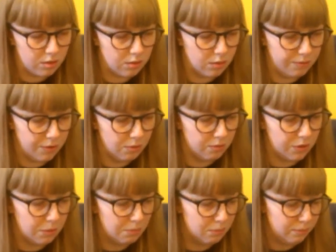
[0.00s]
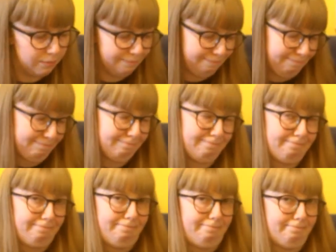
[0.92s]
to a few of
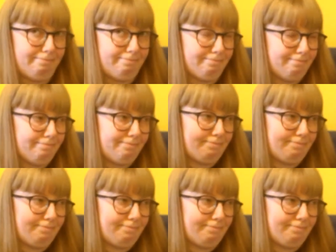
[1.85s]
them.